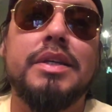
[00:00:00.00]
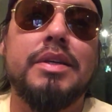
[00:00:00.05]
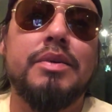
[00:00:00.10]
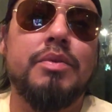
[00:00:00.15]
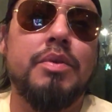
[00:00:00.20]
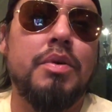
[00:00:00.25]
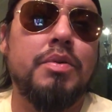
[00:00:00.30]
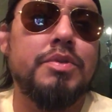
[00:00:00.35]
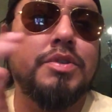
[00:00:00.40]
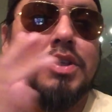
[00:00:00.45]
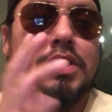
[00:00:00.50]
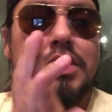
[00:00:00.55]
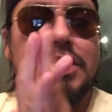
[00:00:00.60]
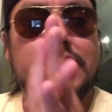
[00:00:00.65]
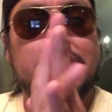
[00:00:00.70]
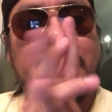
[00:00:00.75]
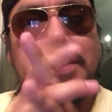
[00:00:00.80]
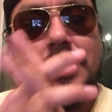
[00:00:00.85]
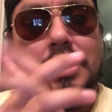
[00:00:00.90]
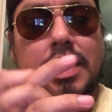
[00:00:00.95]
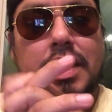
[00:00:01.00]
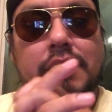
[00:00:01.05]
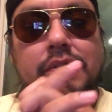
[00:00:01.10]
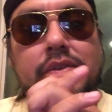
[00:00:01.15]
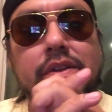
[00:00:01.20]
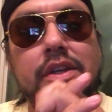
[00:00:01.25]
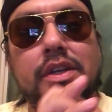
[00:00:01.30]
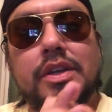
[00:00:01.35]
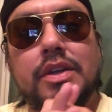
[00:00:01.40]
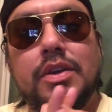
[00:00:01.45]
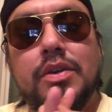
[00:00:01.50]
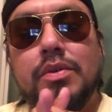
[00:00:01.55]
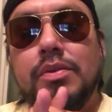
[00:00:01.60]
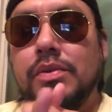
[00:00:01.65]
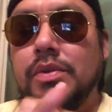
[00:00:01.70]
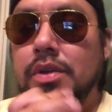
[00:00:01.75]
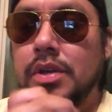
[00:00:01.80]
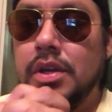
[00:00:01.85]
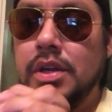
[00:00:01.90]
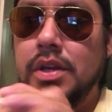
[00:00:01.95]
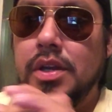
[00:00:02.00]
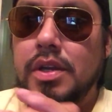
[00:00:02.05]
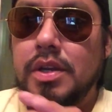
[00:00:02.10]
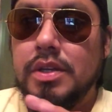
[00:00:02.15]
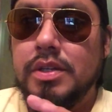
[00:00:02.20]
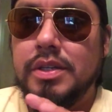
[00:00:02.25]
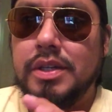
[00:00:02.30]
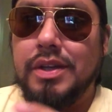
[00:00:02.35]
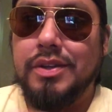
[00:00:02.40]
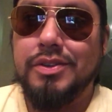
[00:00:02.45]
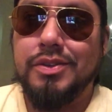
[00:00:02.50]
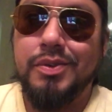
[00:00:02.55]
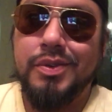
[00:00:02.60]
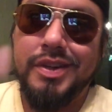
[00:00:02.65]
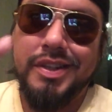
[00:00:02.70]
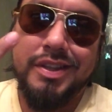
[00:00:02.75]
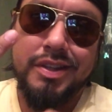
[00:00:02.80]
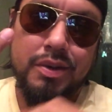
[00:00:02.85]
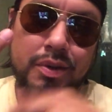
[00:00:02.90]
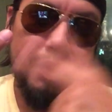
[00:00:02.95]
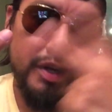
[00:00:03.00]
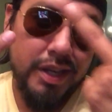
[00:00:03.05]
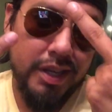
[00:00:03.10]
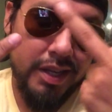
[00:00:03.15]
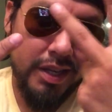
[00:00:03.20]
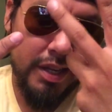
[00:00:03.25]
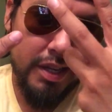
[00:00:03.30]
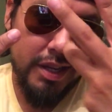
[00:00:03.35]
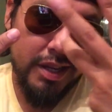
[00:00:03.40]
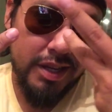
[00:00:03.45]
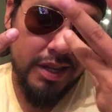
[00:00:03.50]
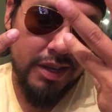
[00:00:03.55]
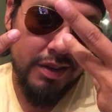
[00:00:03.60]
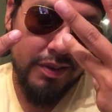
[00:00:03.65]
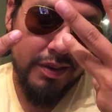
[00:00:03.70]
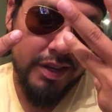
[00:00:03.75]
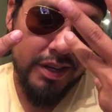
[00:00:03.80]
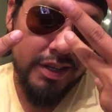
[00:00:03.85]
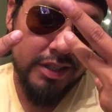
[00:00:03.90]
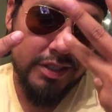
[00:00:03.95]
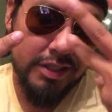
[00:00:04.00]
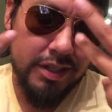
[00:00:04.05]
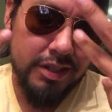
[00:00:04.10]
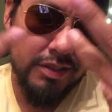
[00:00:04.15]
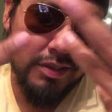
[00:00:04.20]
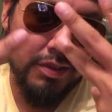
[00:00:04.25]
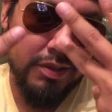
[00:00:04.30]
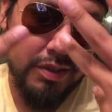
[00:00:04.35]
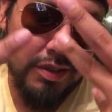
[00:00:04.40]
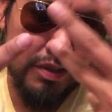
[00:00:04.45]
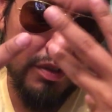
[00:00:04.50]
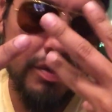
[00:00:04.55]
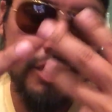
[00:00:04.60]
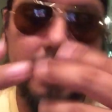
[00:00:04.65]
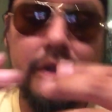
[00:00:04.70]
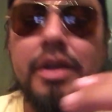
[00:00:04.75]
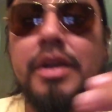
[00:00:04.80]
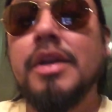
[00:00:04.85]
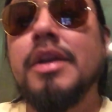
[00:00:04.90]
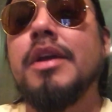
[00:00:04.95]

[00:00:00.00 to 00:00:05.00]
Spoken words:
What was it? The KVEL, channel 23, right? Channel 23.